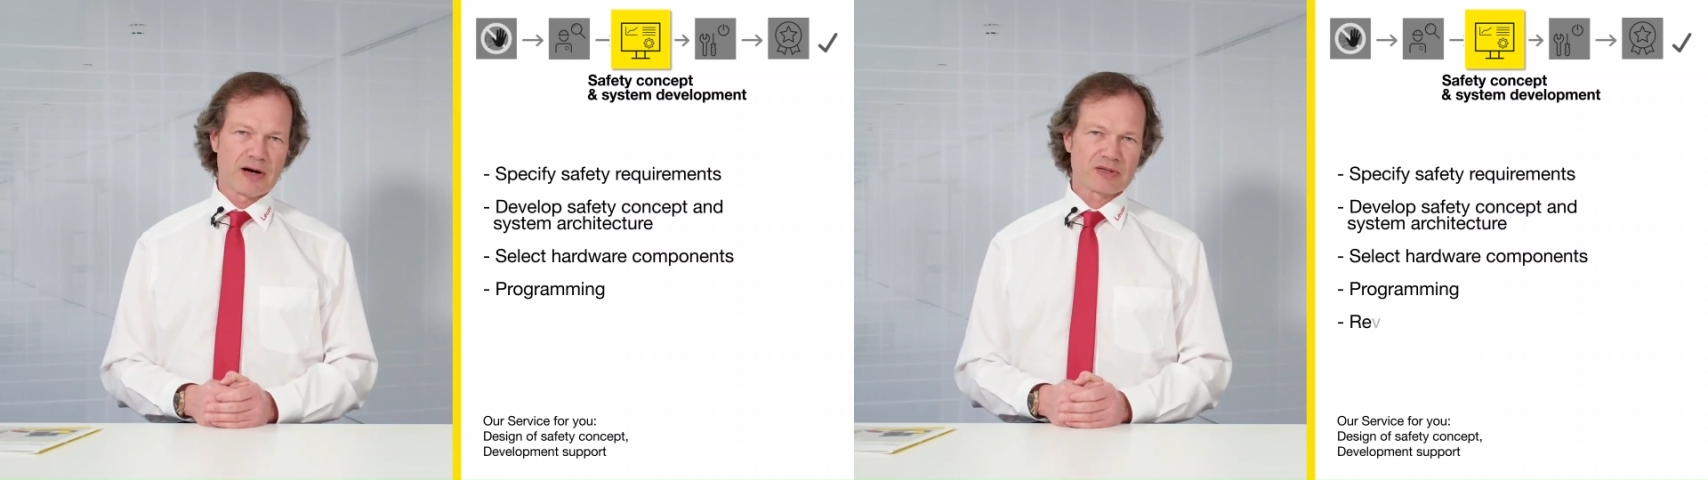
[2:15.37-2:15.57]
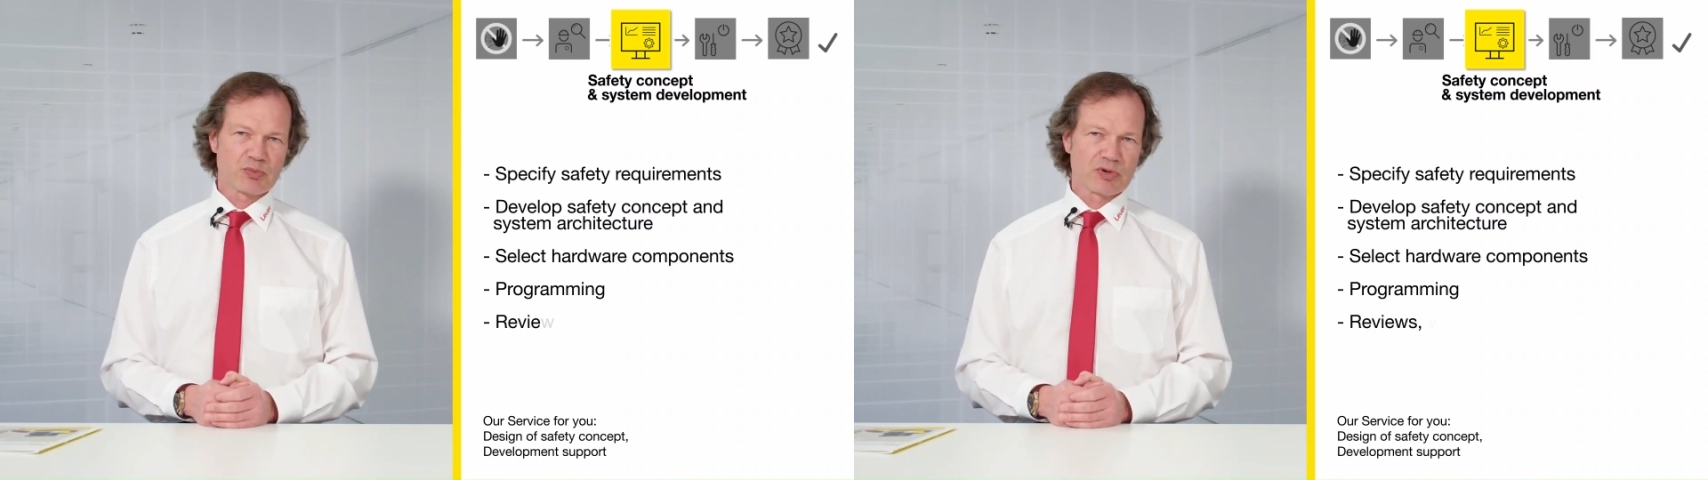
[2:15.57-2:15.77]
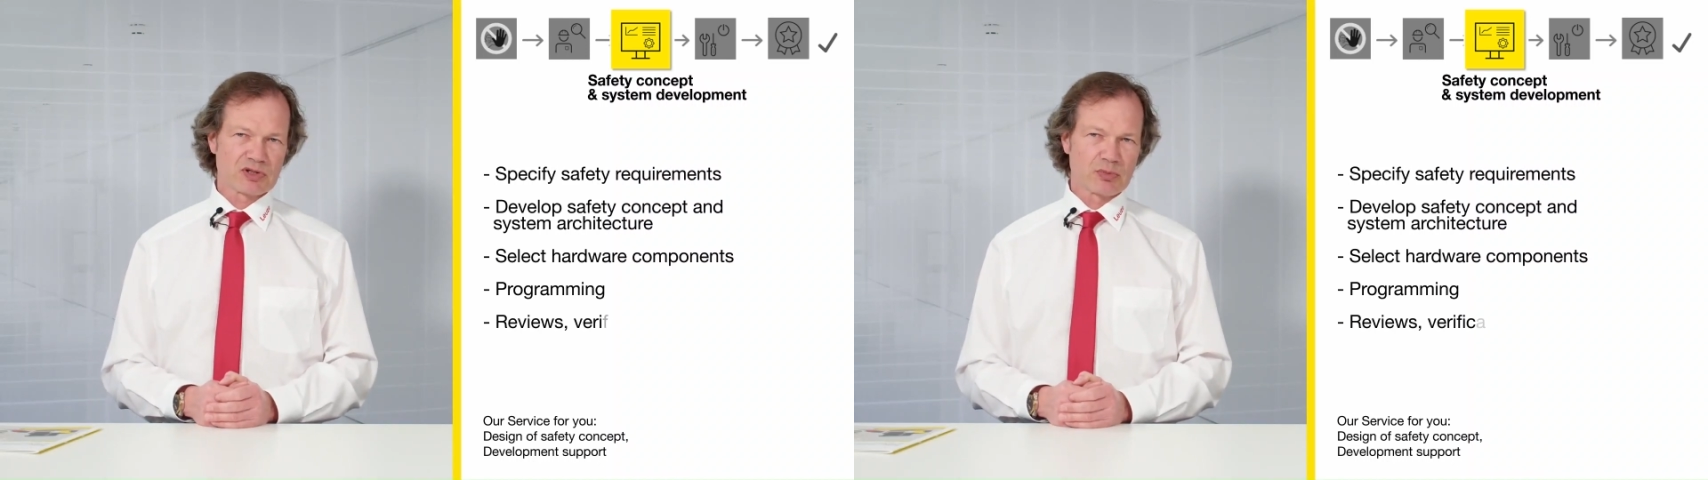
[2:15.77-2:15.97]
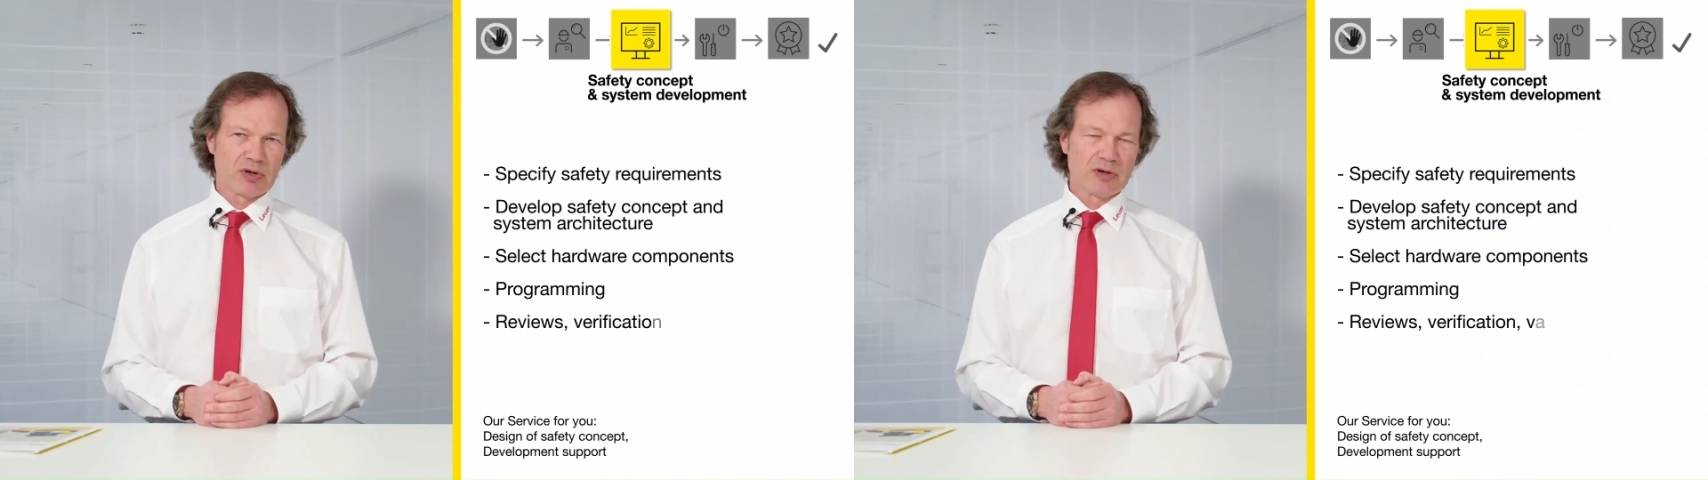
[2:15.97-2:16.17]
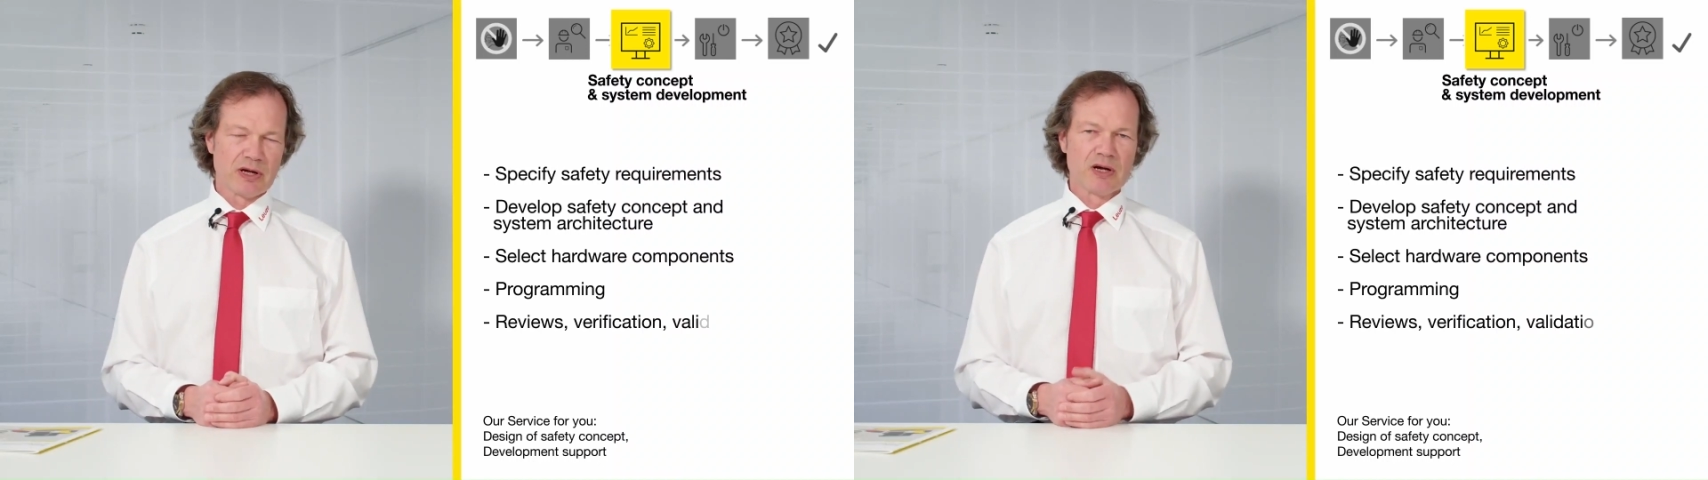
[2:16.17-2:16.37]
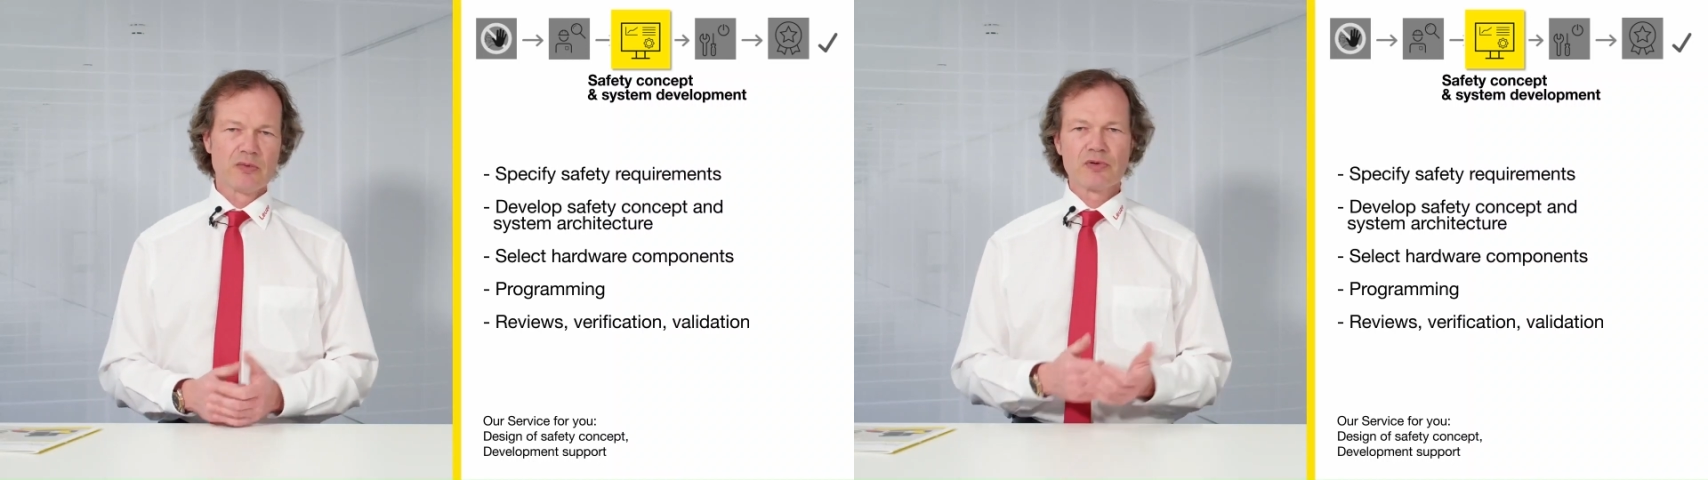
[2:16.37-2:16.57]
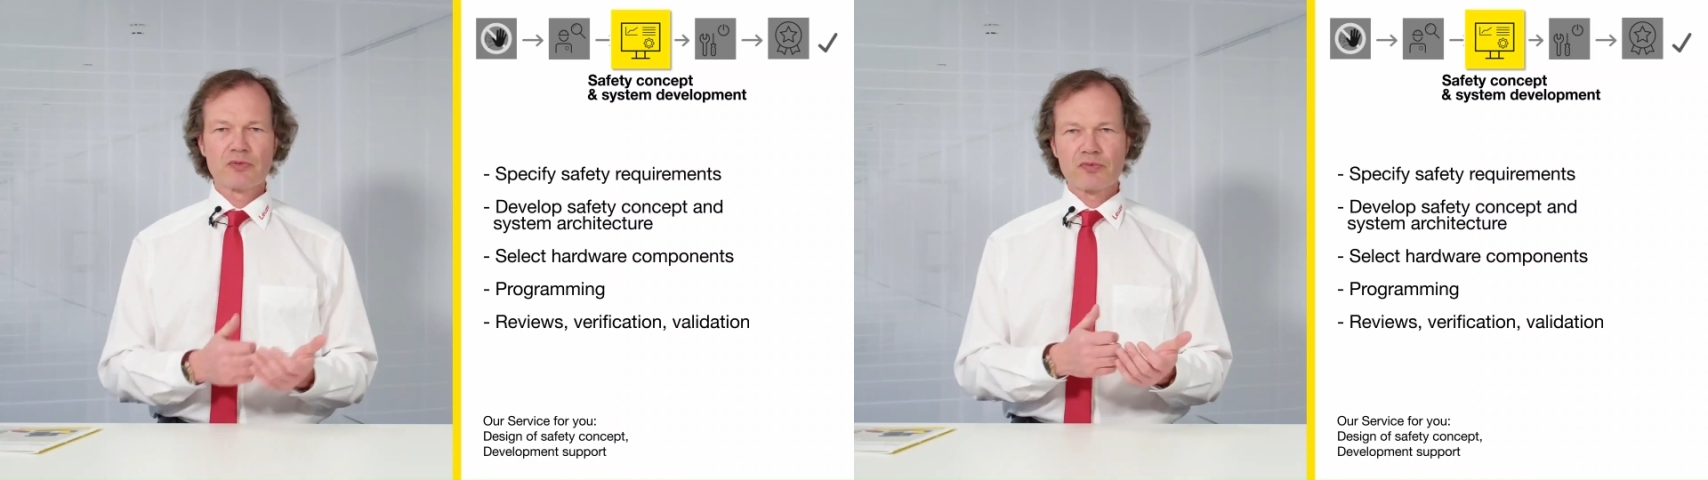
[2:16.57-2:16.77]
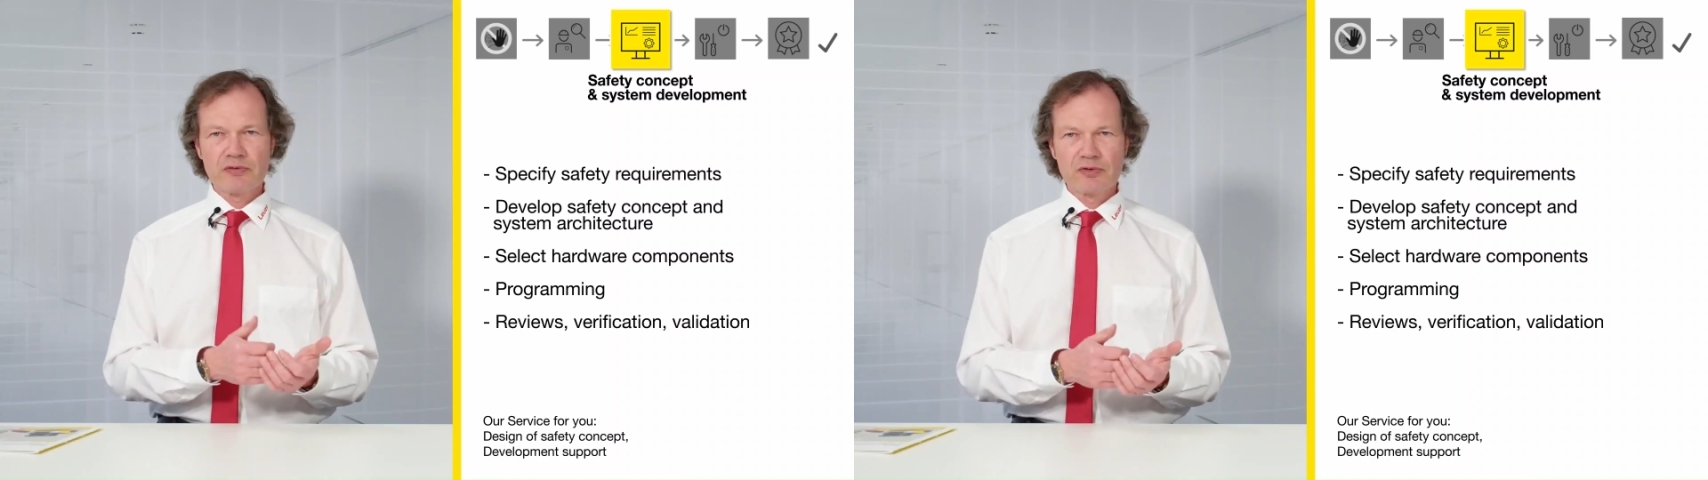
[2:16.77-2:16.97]
I's principle with
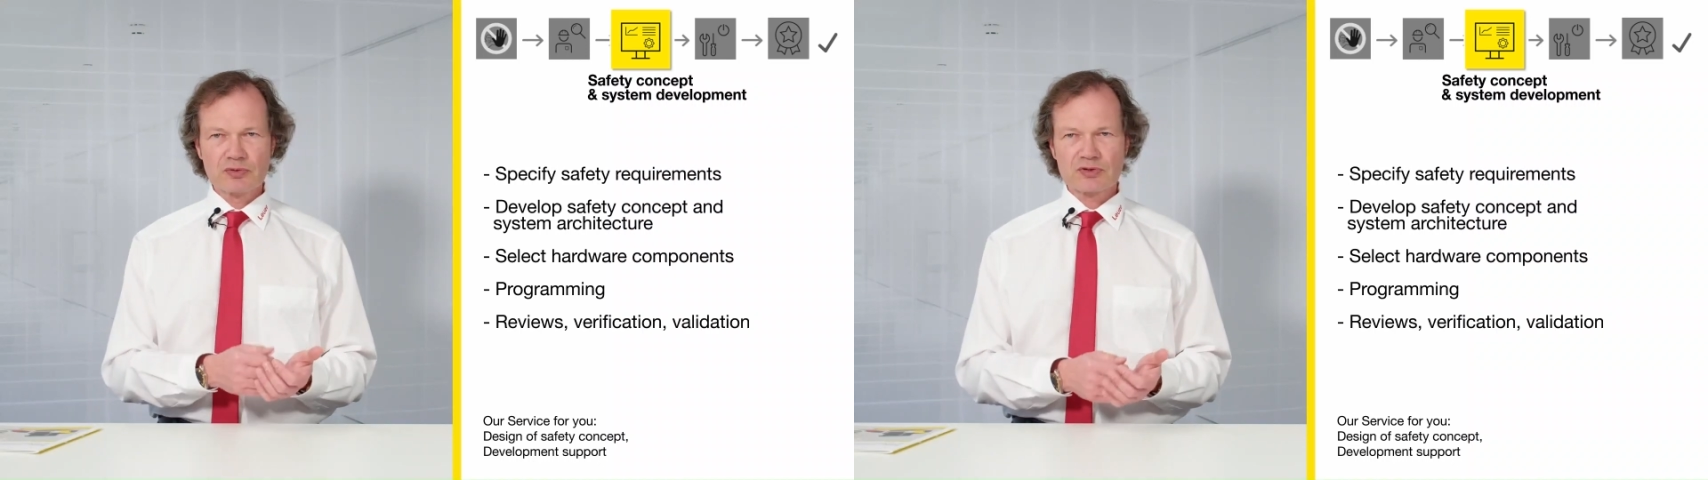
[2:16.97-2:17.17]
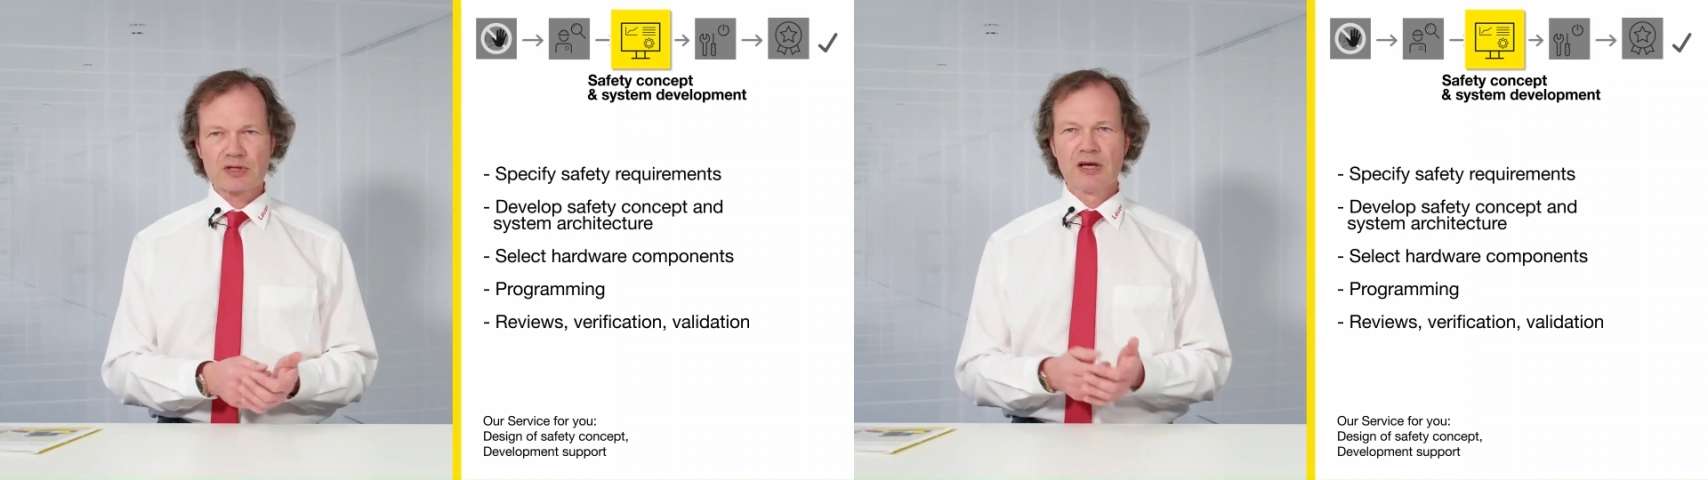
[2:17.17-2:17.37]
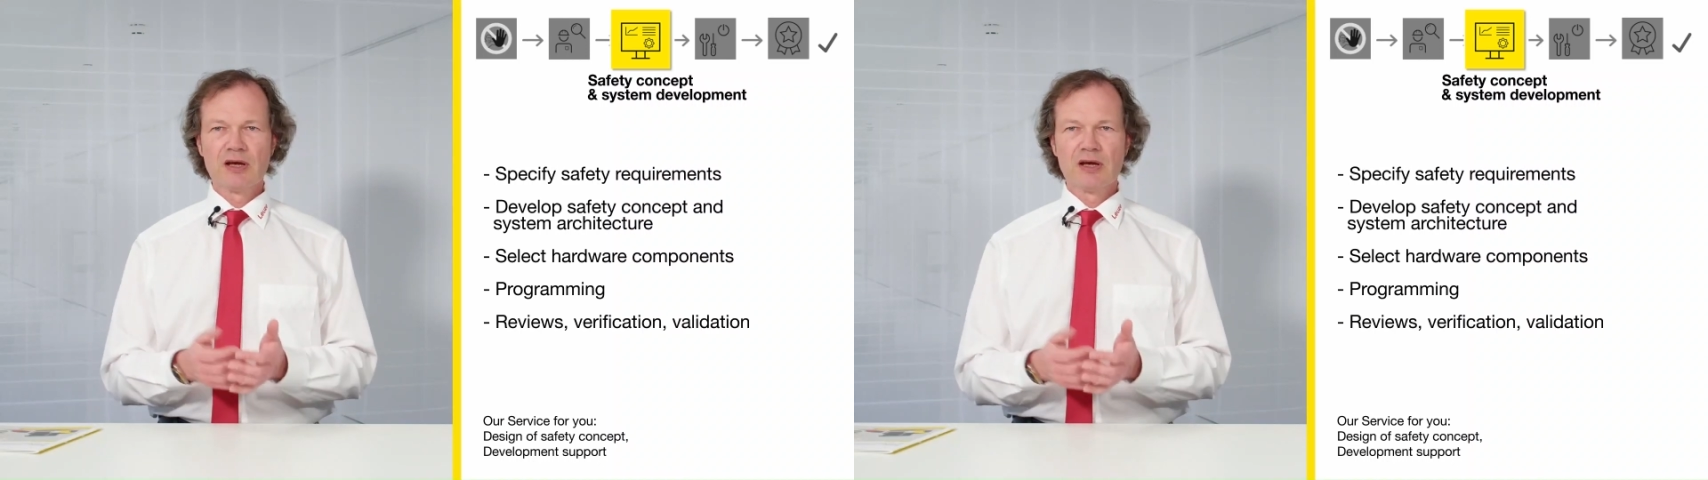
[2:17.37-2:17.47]
reviews,